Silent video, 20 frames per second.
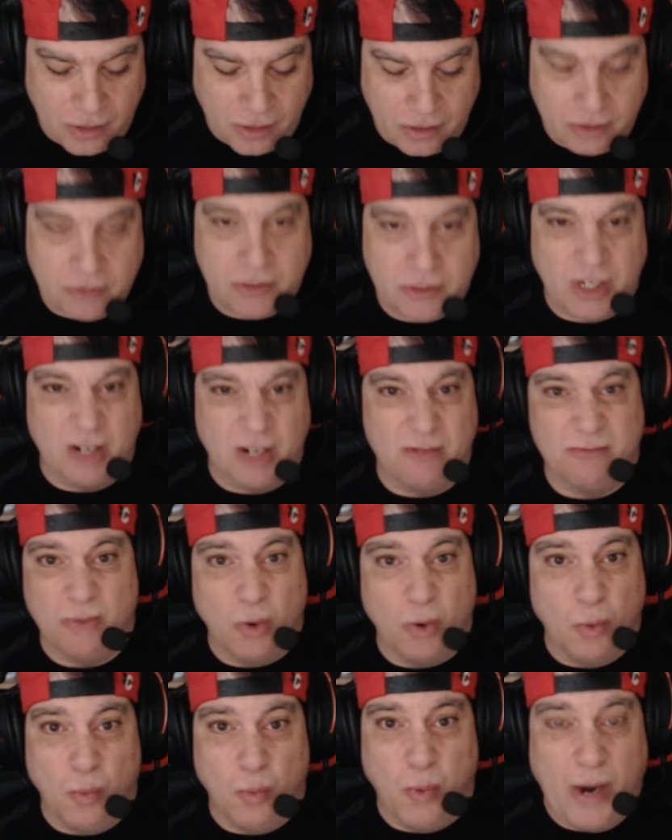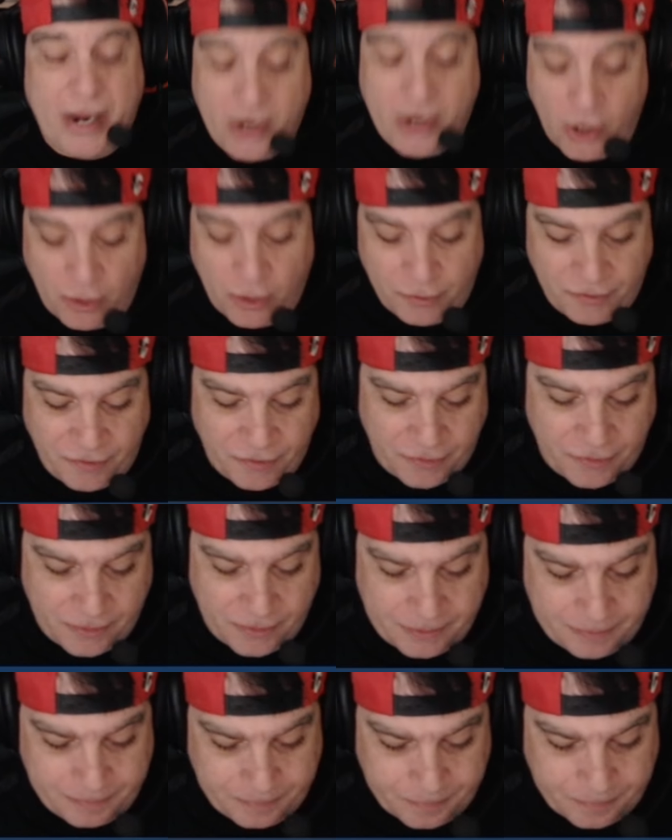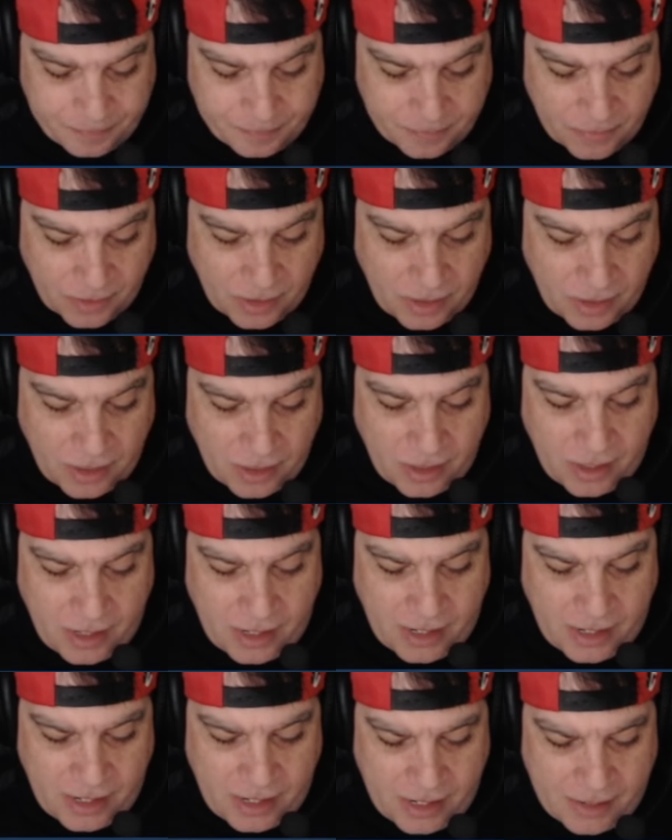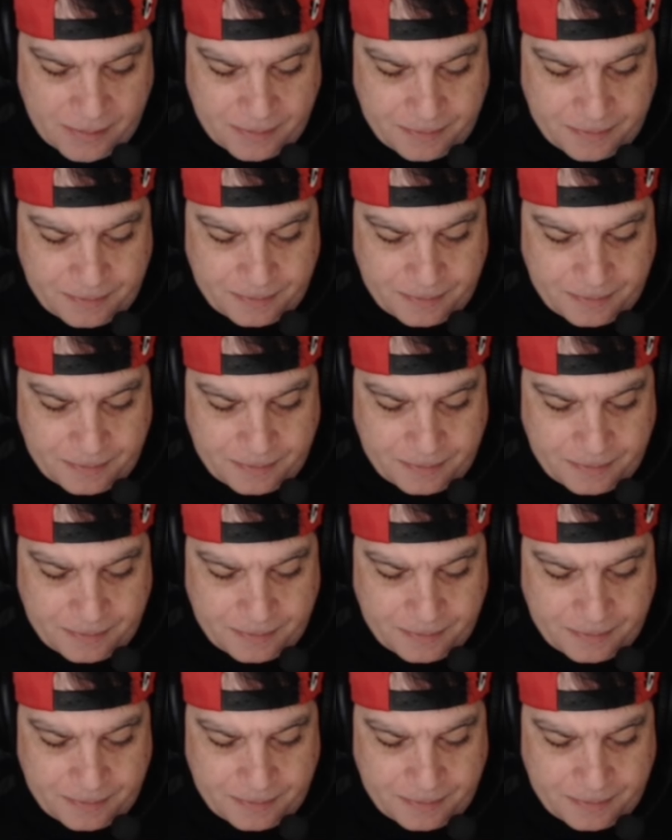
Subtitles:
so way off. The